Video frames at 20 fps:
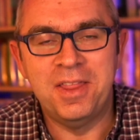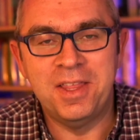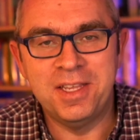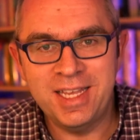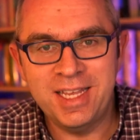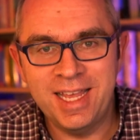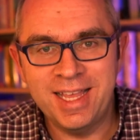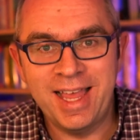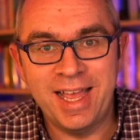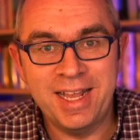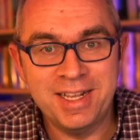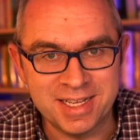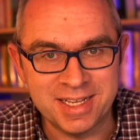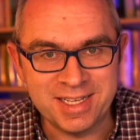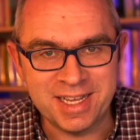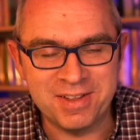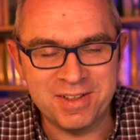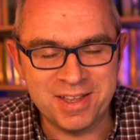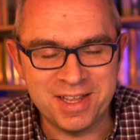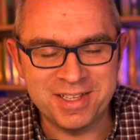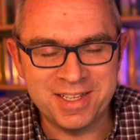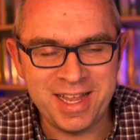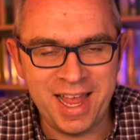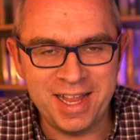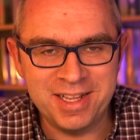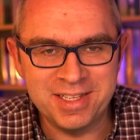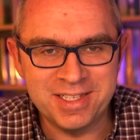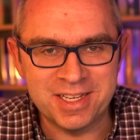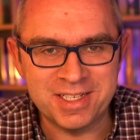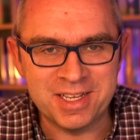The sale ends,
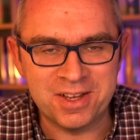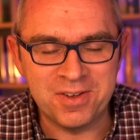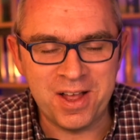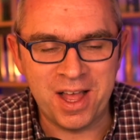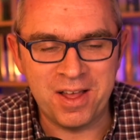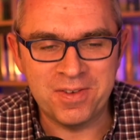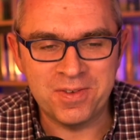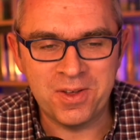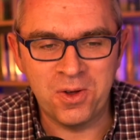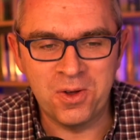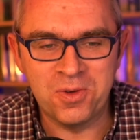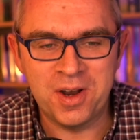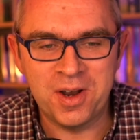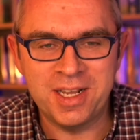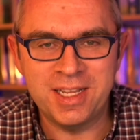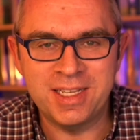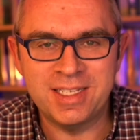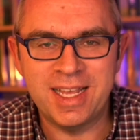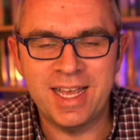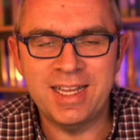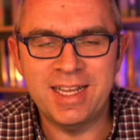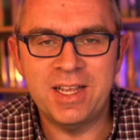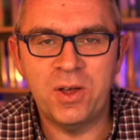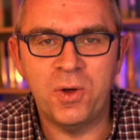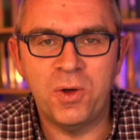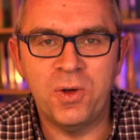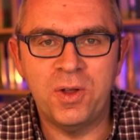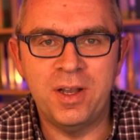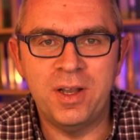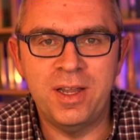as I've already said,
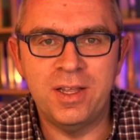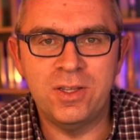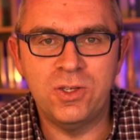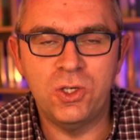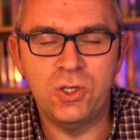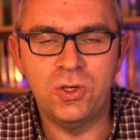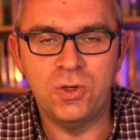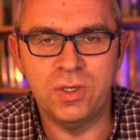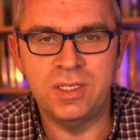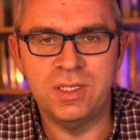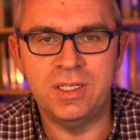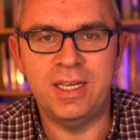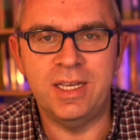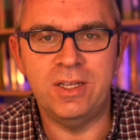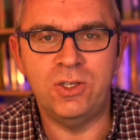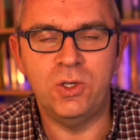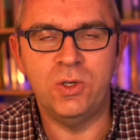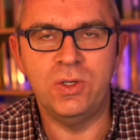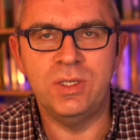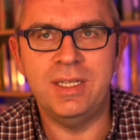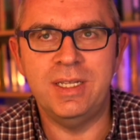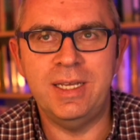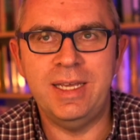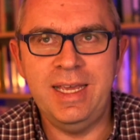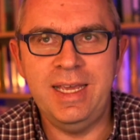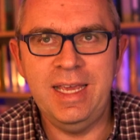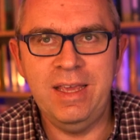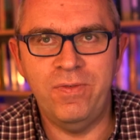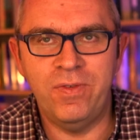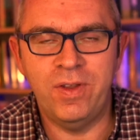on
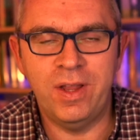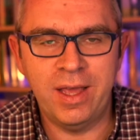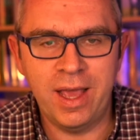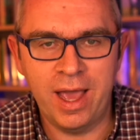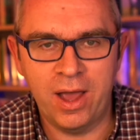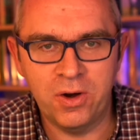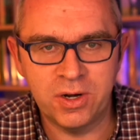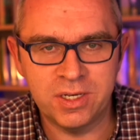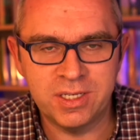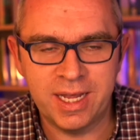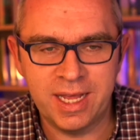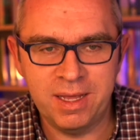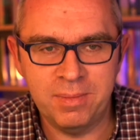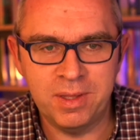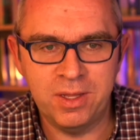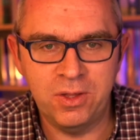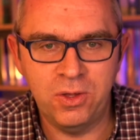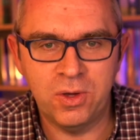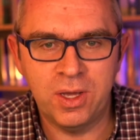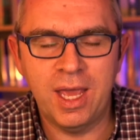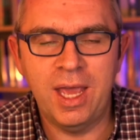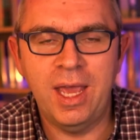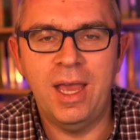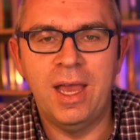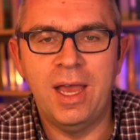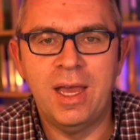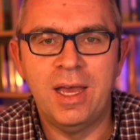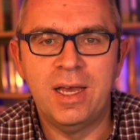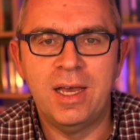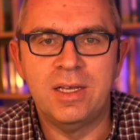Tuesday evening, our time in the
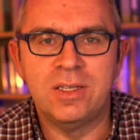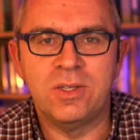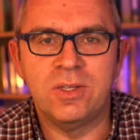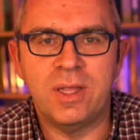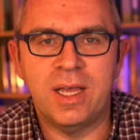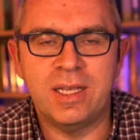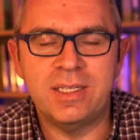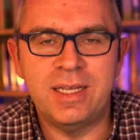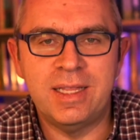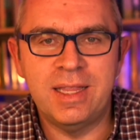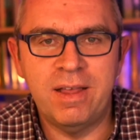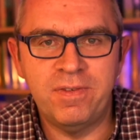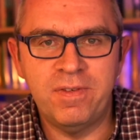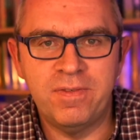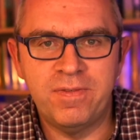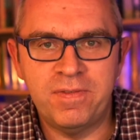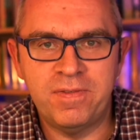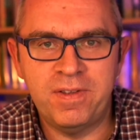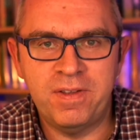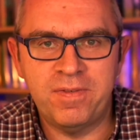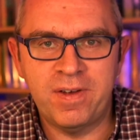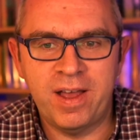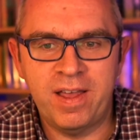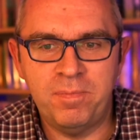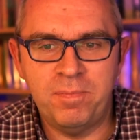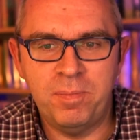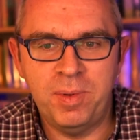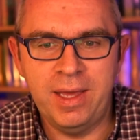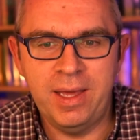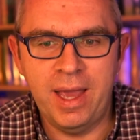UK. So that's
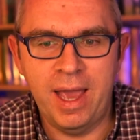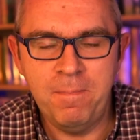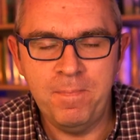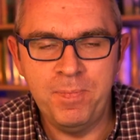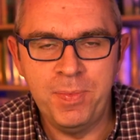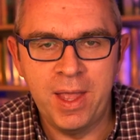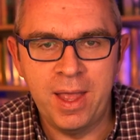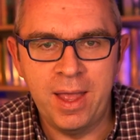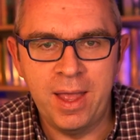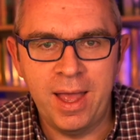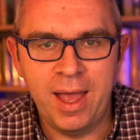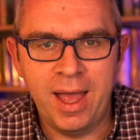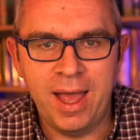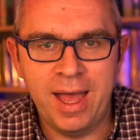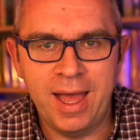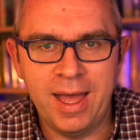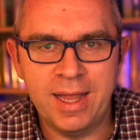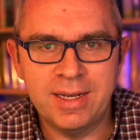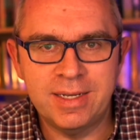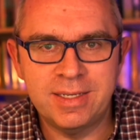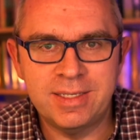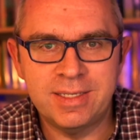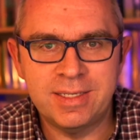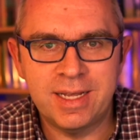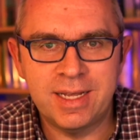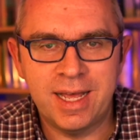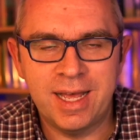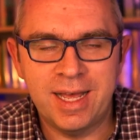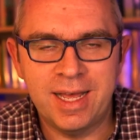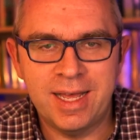11:55 p.m. And
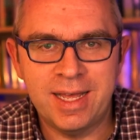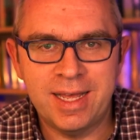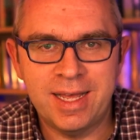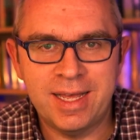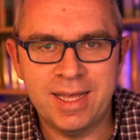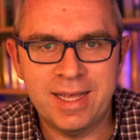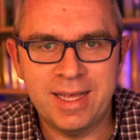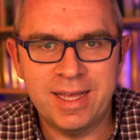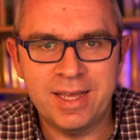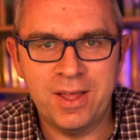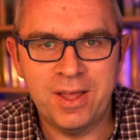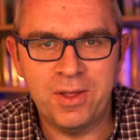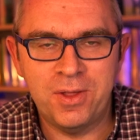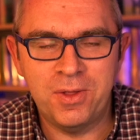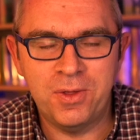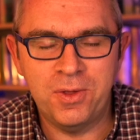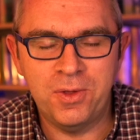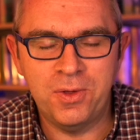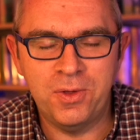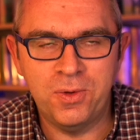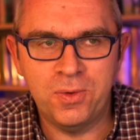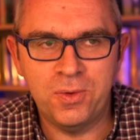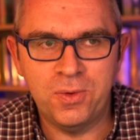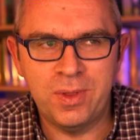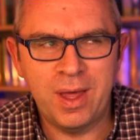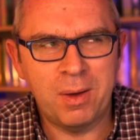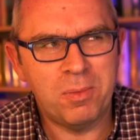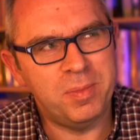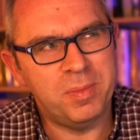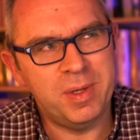
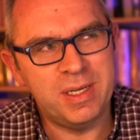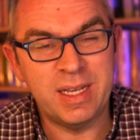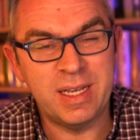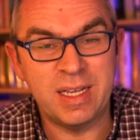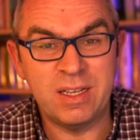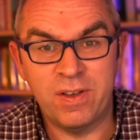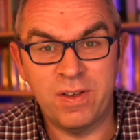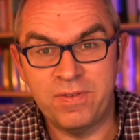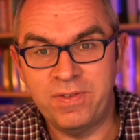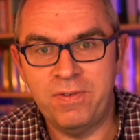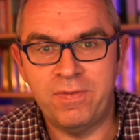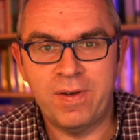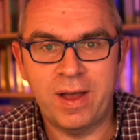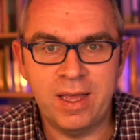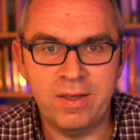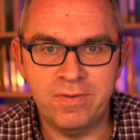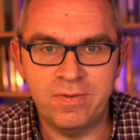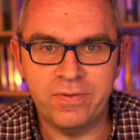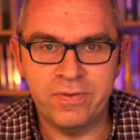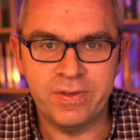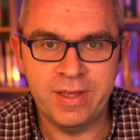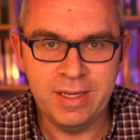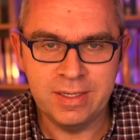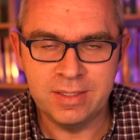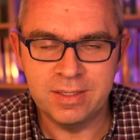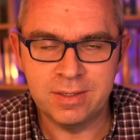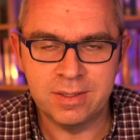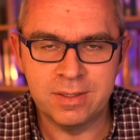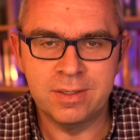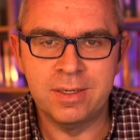that will be 6:55
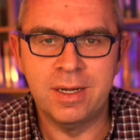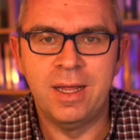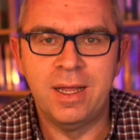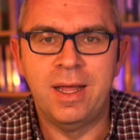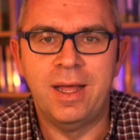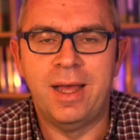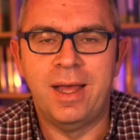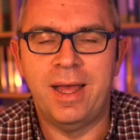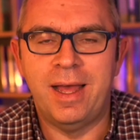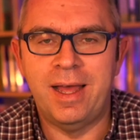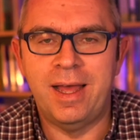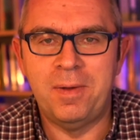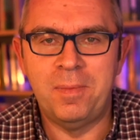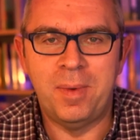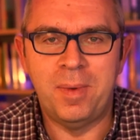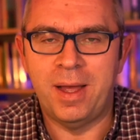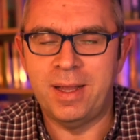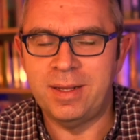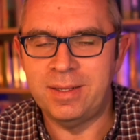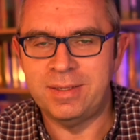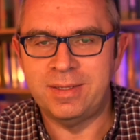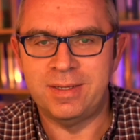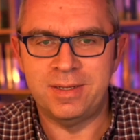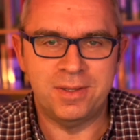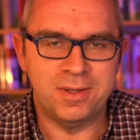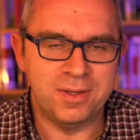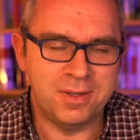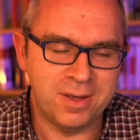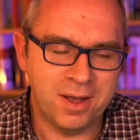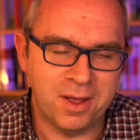Eastern, and
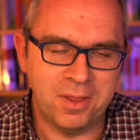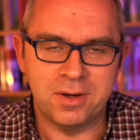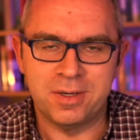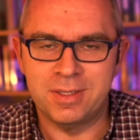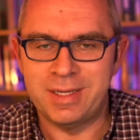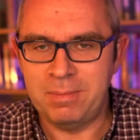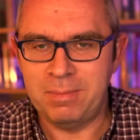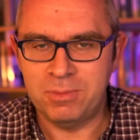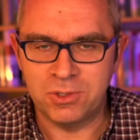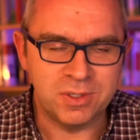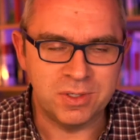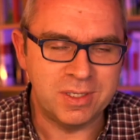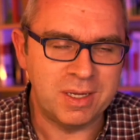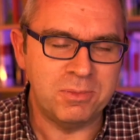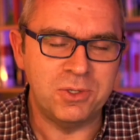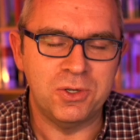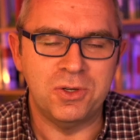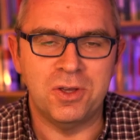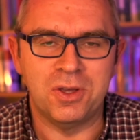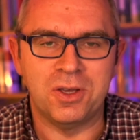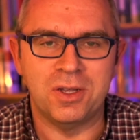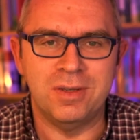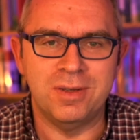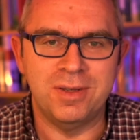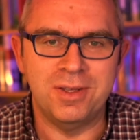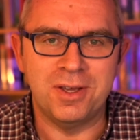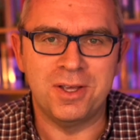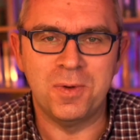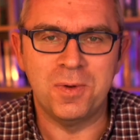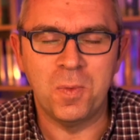the other time zones. I'm sure you
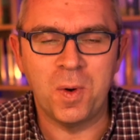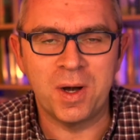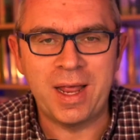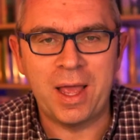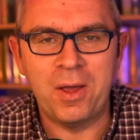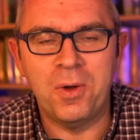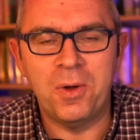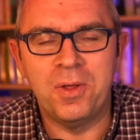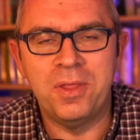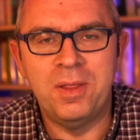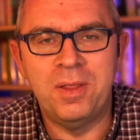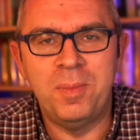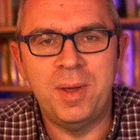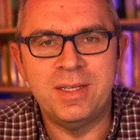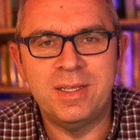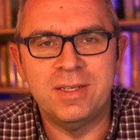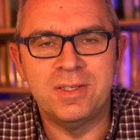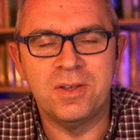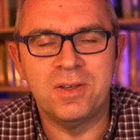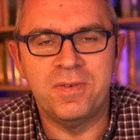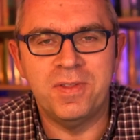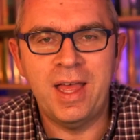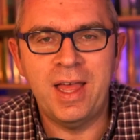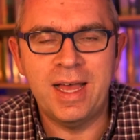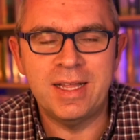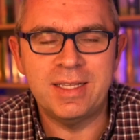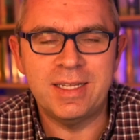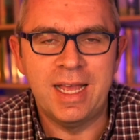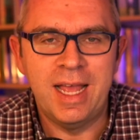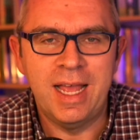can work out on the basis of
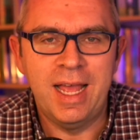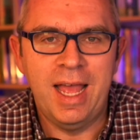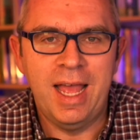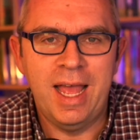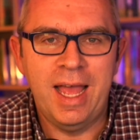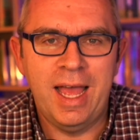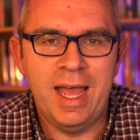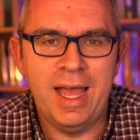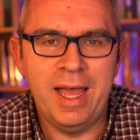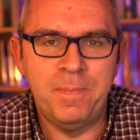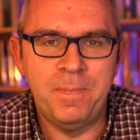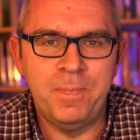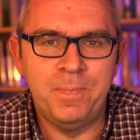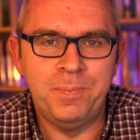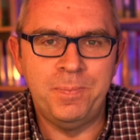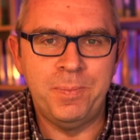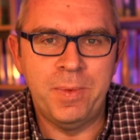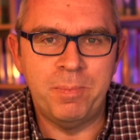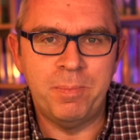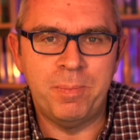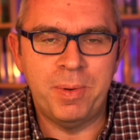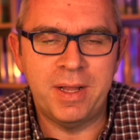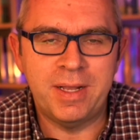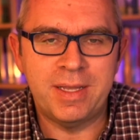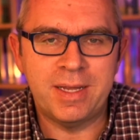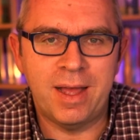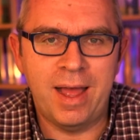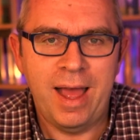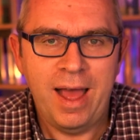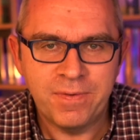that.
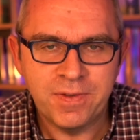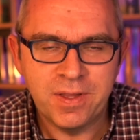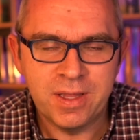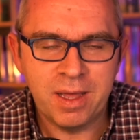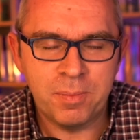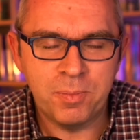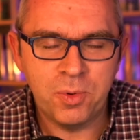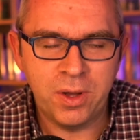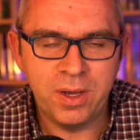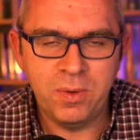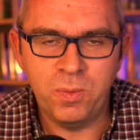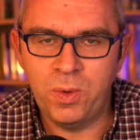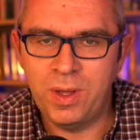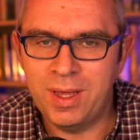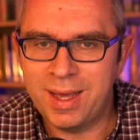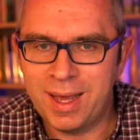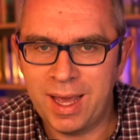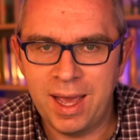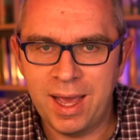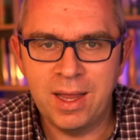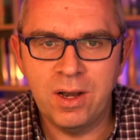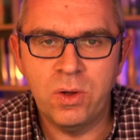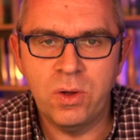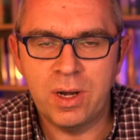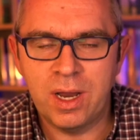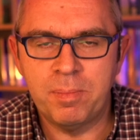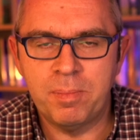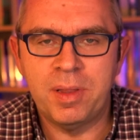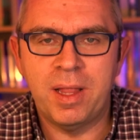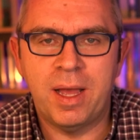But after that point, we
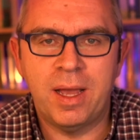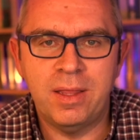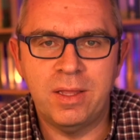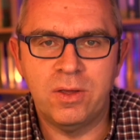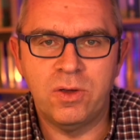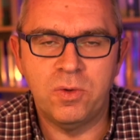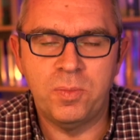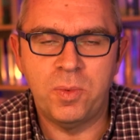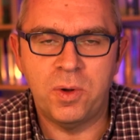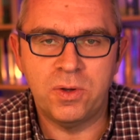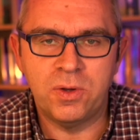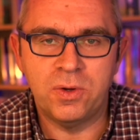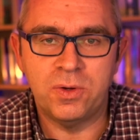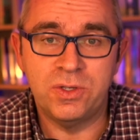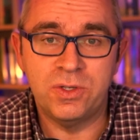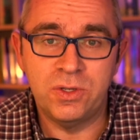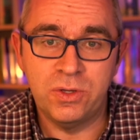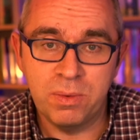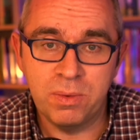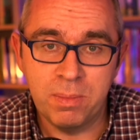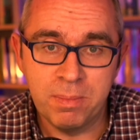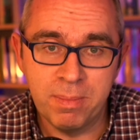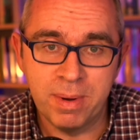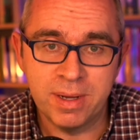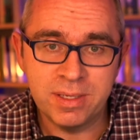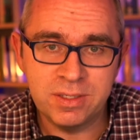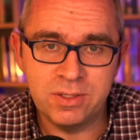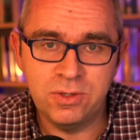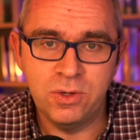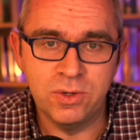cannot apply the coupon code, so you
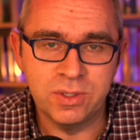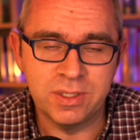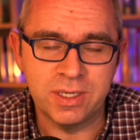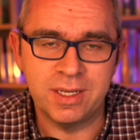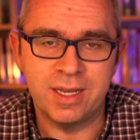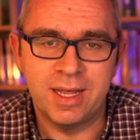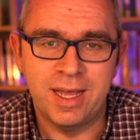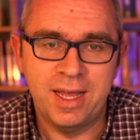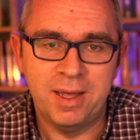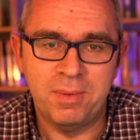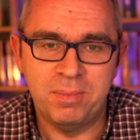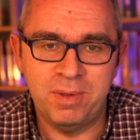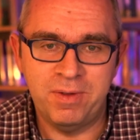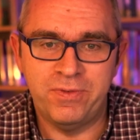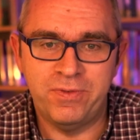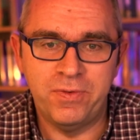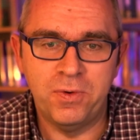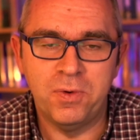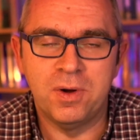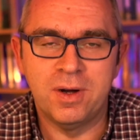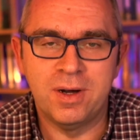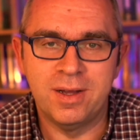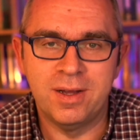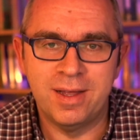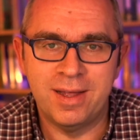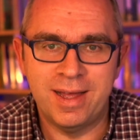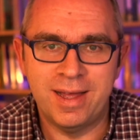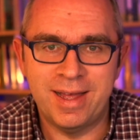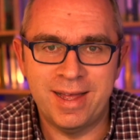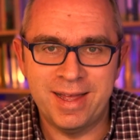must use it
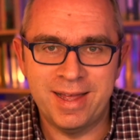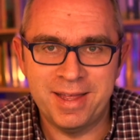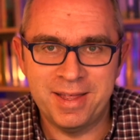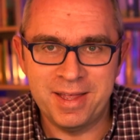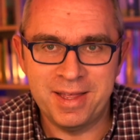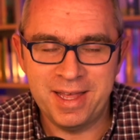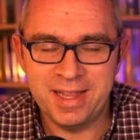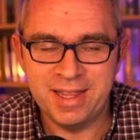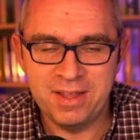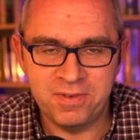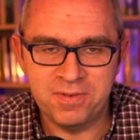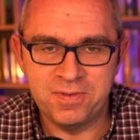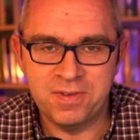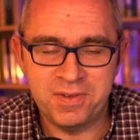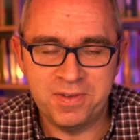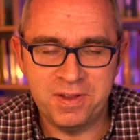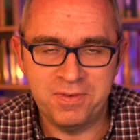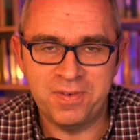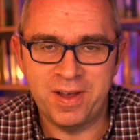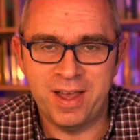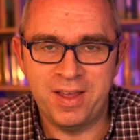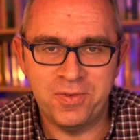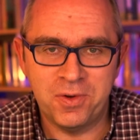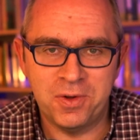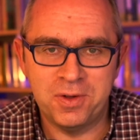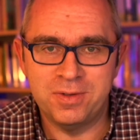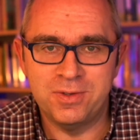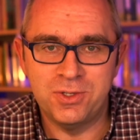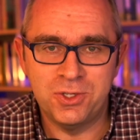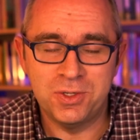before 11:55
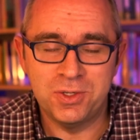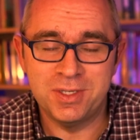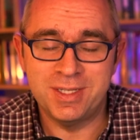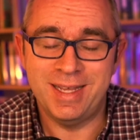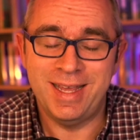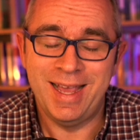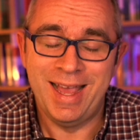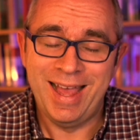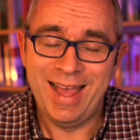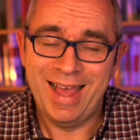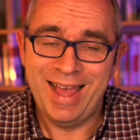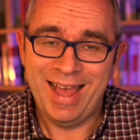on Tuesday.